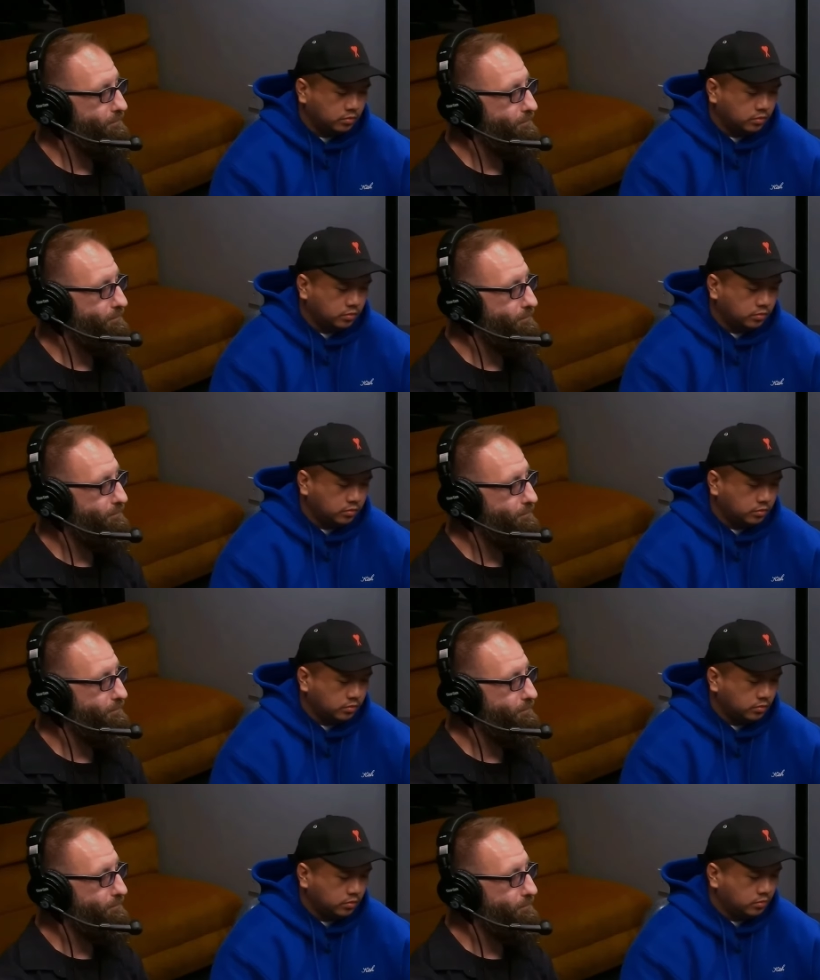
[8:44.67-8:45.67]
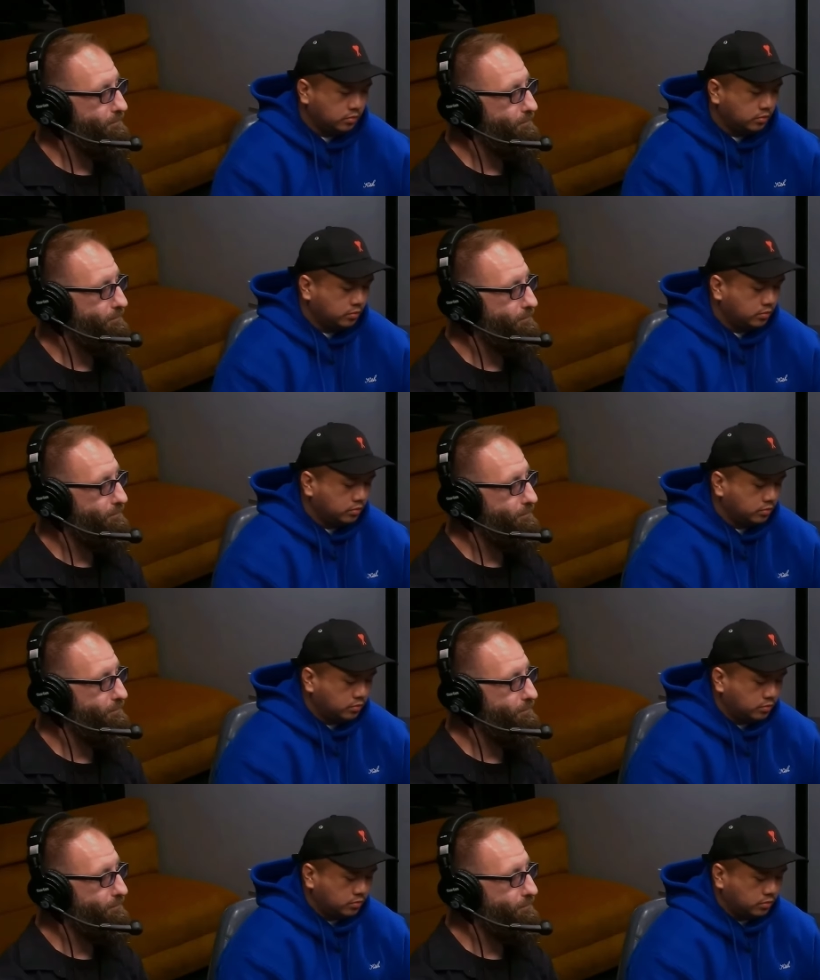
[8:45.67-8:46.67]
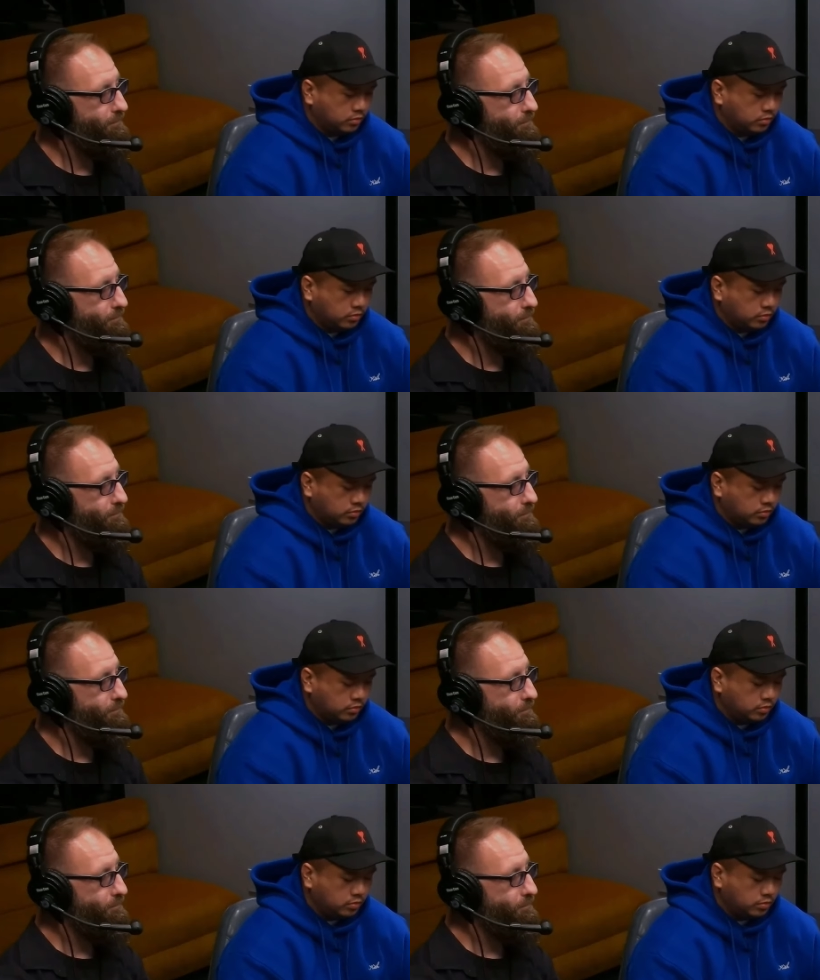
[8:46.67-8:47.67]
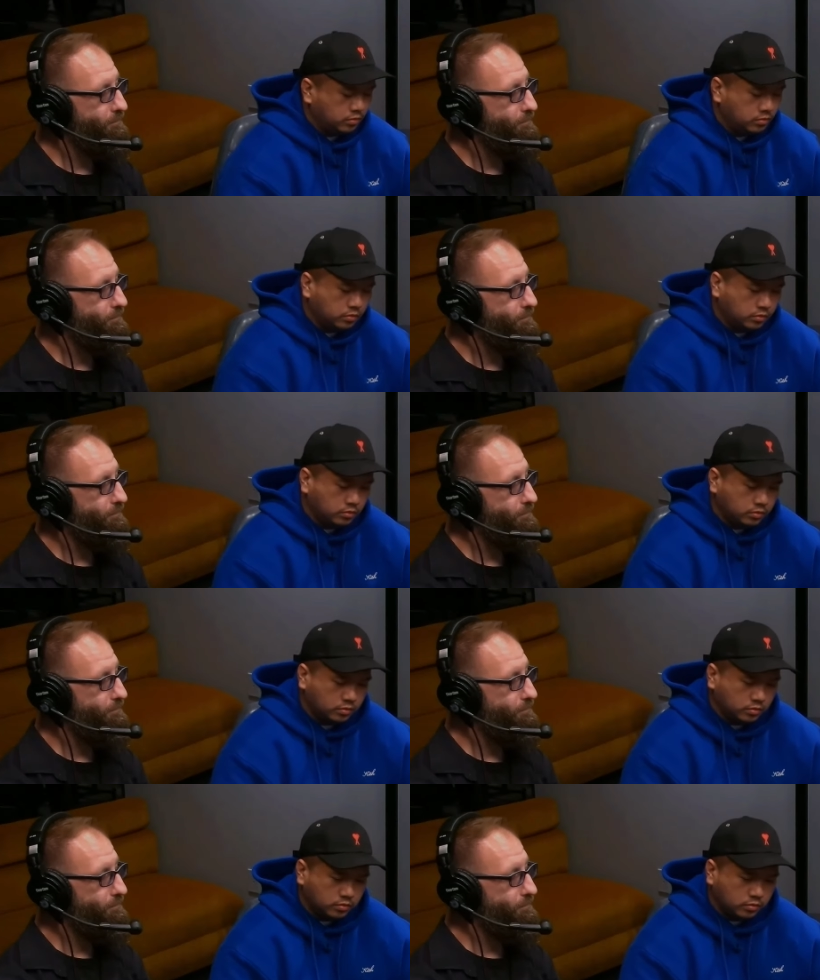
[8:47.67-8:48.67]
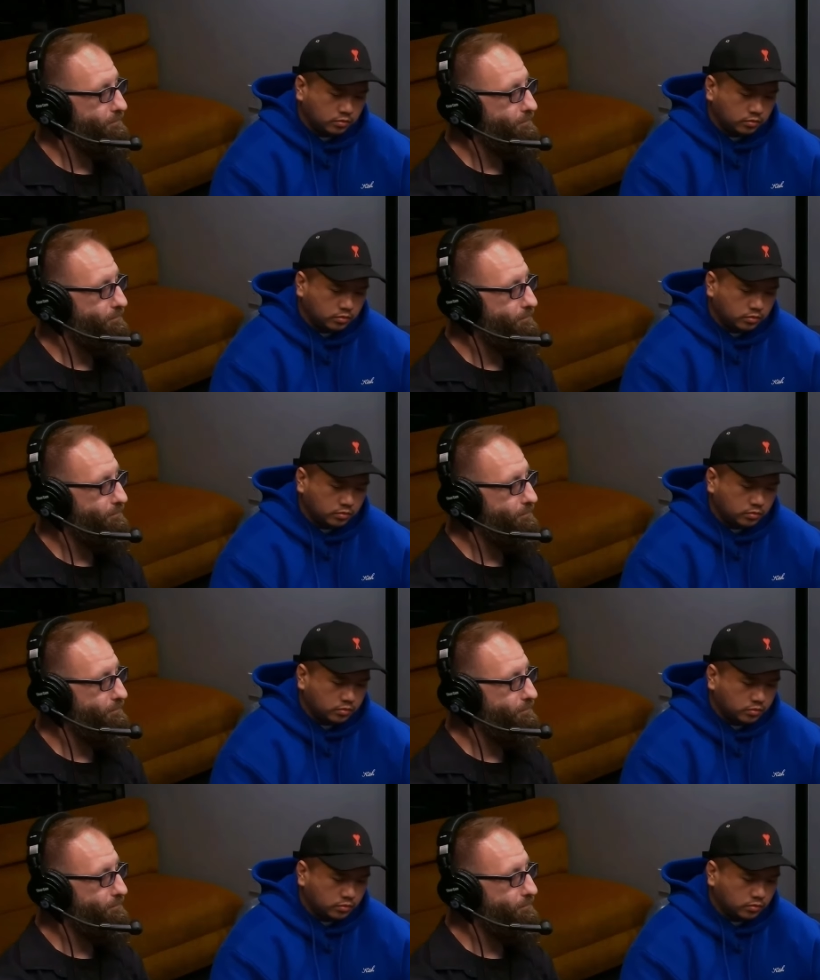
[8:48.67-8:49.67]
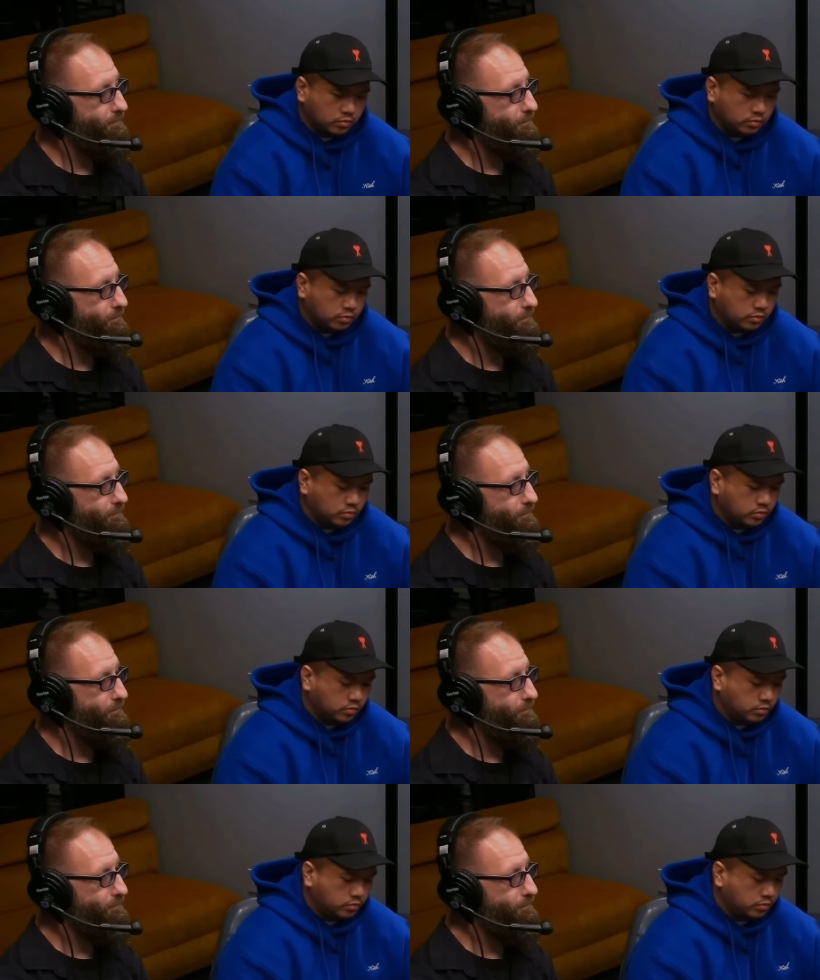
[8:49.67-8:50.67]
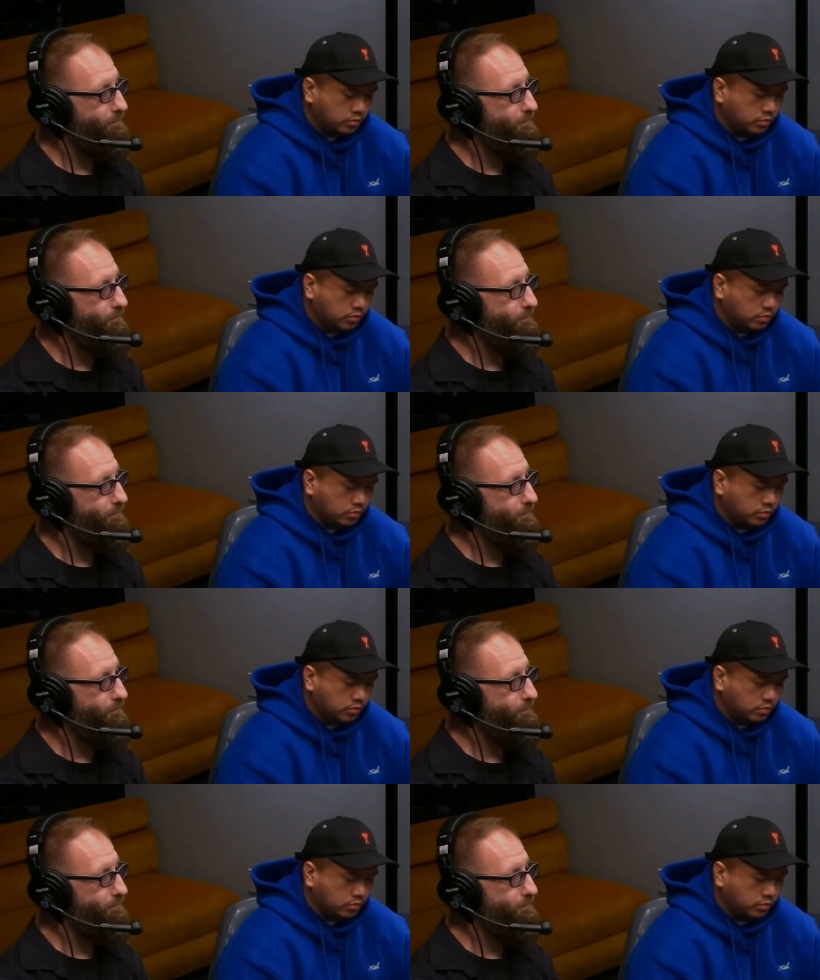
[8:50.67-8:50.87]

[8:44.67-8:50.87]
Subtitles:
Nobody speaks.